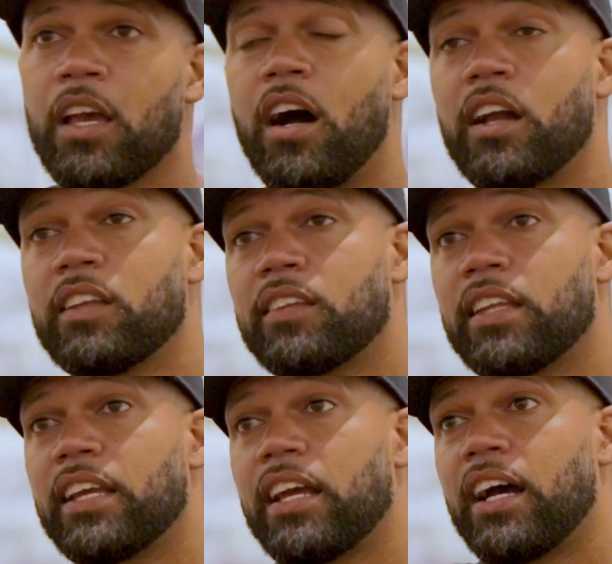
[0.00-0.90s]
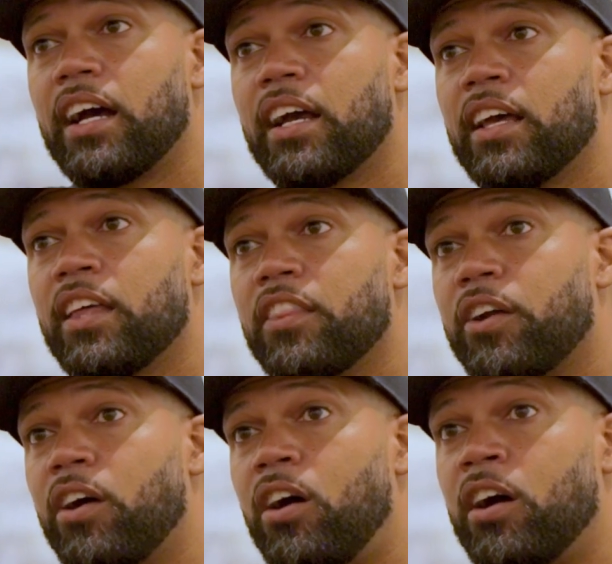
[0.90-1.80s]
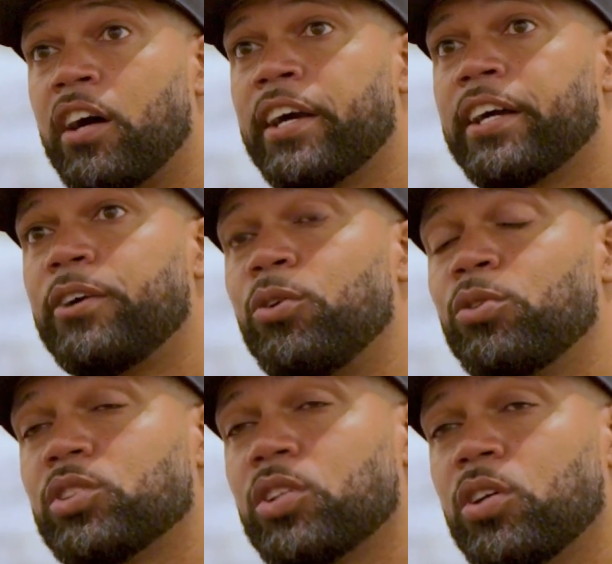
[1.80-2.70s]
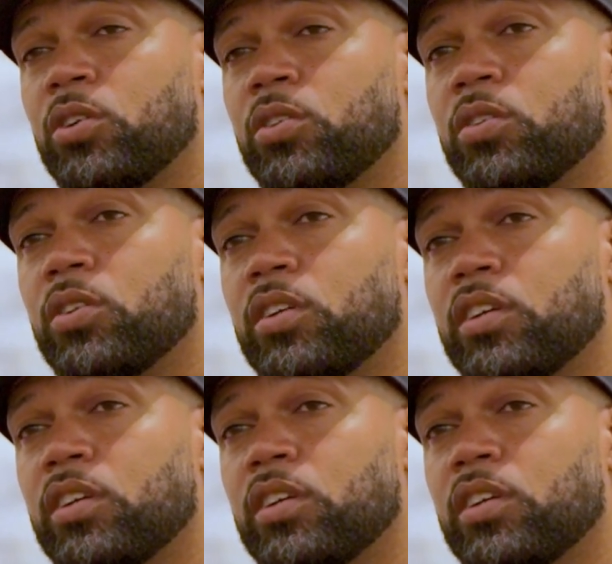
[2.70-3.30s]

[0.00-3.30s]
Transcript: Honestly, there are also